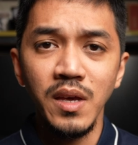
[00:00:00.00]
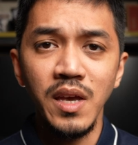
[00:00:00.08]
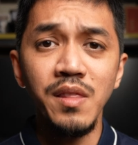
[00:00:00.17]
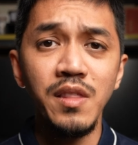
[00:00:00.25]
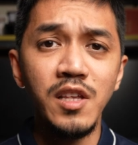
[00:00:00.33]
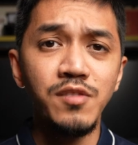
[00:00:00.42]

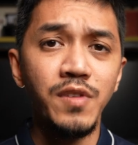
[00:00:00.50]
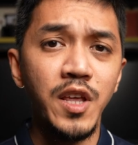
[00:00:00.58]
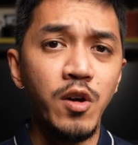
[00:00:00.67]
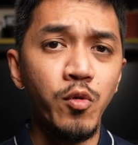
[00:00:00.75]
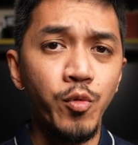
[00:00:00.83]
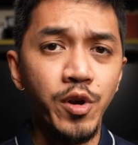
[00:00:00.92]
In this
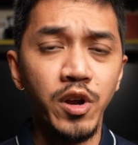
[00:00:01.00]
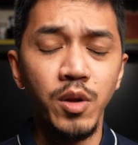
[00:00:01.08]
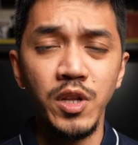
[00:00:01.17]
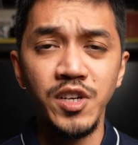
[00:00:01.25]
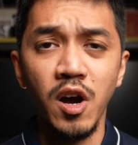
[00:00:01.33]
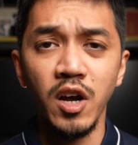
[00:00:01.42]
video, we're going to
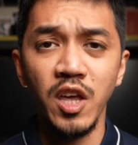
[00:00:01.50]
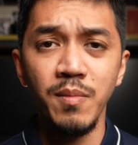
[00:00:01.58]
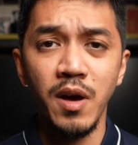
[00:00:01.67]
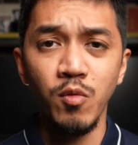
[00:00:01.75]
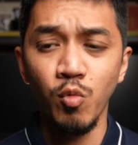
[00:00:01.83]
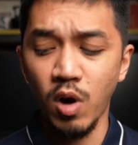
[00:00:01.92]
be talking
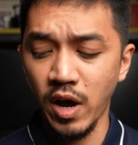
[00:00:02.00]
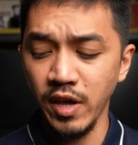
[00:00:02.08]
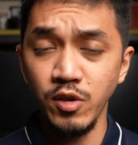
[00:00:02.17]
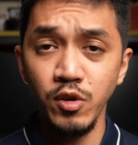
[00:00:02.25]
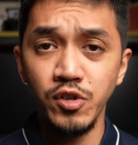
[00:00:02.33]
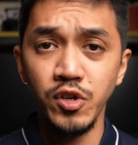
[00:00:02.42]
about why
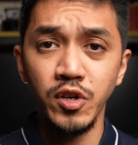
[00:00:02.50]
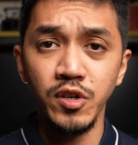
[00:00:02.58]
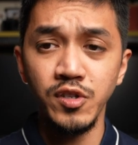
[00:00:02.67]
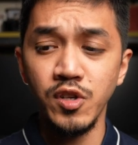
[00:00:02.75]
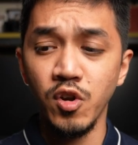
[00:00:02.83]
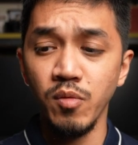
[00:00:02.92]
you should
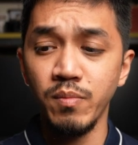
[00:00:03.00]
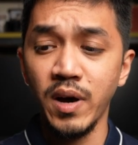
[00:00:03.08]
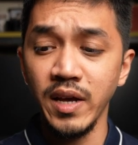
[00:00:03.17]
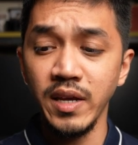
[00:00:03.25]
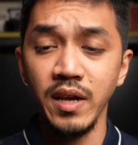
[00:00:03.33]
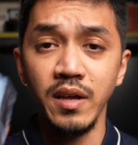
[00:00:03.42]
consider
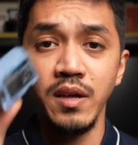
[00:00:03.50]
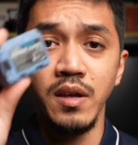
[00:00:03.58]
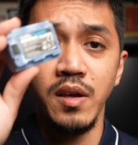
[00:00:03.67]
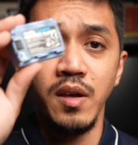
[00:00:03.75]
buying